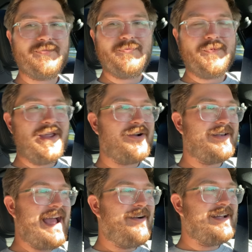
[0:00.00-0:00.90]
We are
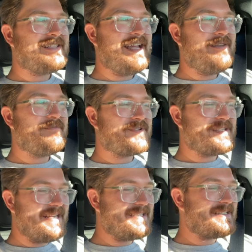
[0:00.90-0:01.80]
now at
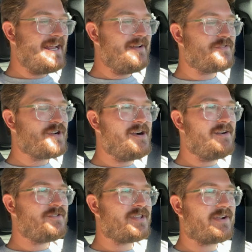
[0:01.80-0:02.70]
10% state of
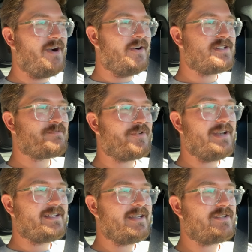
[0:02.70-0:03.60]
charge. The car is
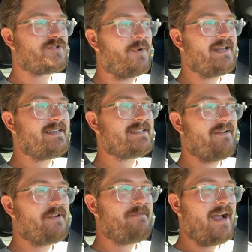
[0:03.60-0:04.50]
predicting
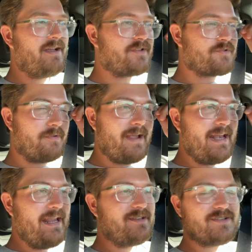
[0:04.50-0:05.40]
27 miles
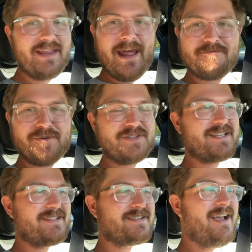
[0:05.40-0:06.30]
remaining, so that puts
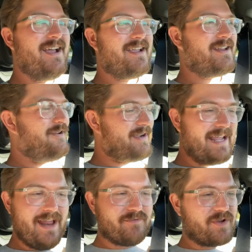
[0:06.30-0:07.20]
us, you know,
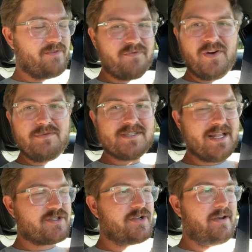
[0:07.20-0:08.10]
again, confirms
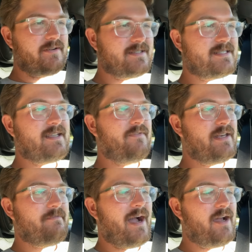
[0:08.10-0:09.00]
that
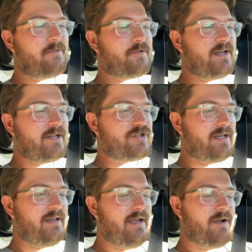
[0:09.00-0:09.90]
270 mile
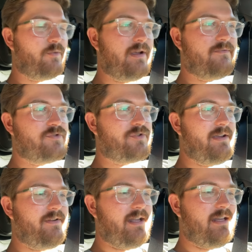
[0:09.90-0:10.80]
prediction. We've
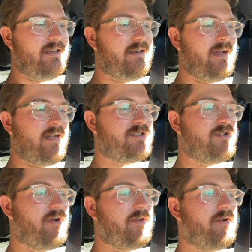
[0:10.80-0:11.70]
driven uh,
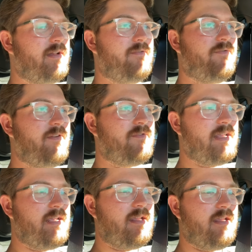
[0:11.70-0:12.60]

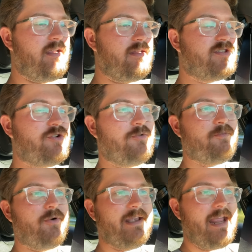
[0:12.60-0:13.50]

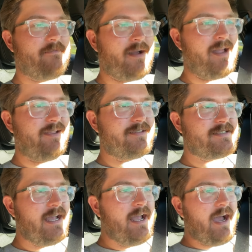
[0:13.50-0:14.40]
252.8 miles.
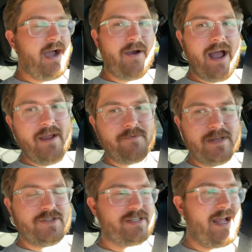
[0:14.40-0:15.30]
Uh, I
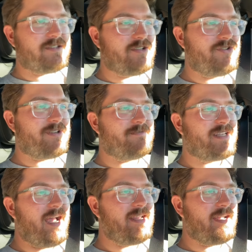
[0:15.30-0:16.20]
reached out to some
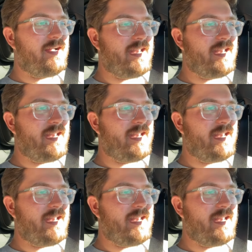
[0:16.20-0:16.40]
Taycan